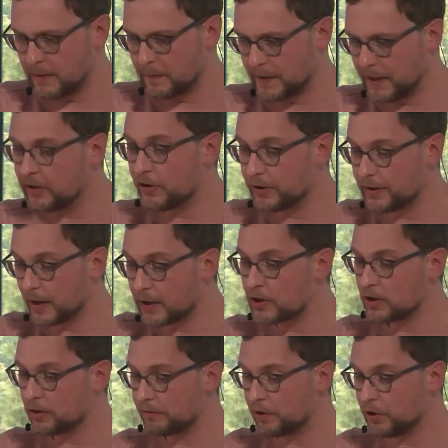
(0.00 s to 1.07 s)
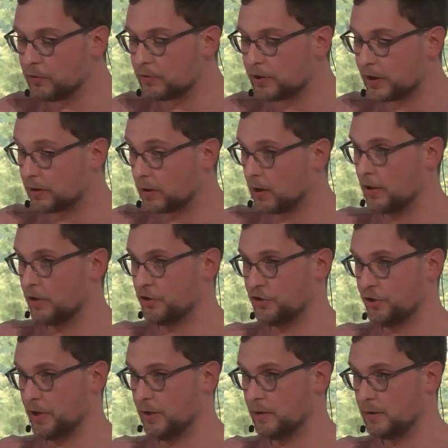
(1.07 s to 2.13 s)
the introduction of a new
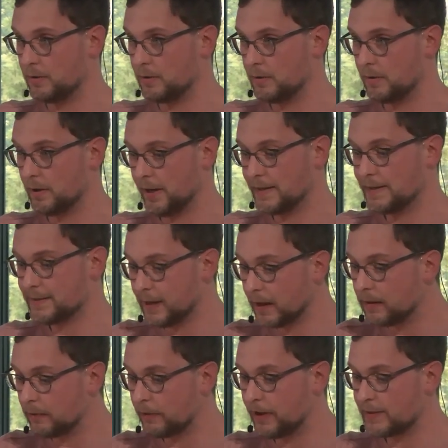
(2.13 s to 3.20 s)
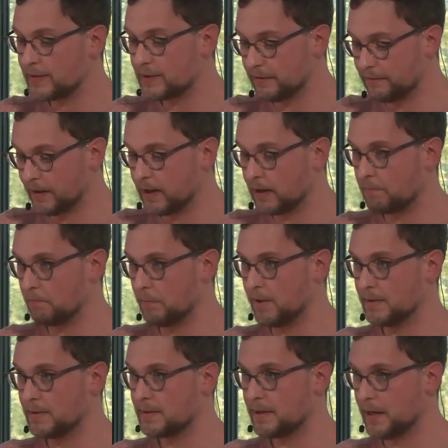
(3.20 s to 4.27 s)
technology accelerates
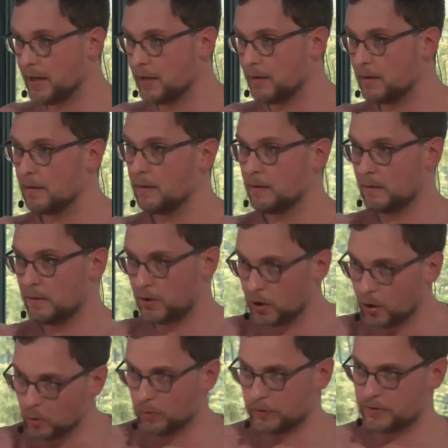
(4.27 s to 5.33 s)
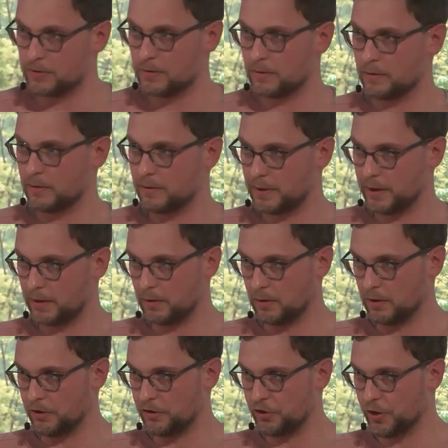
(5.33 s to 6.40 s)
developments in the old
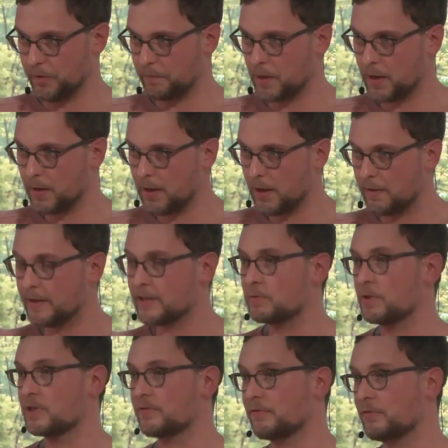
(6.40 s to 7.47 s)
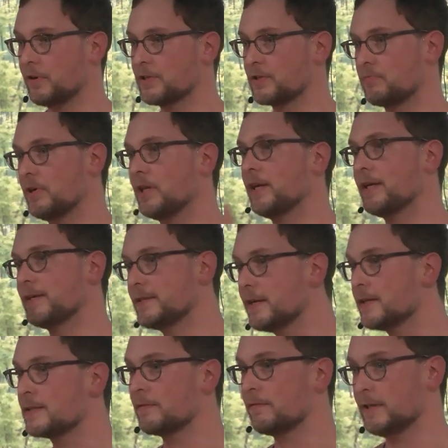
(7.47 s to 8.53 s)
technology. And this was first really
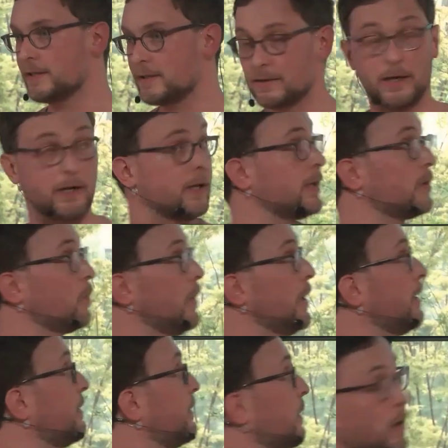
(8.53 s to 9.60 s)
intensively studied with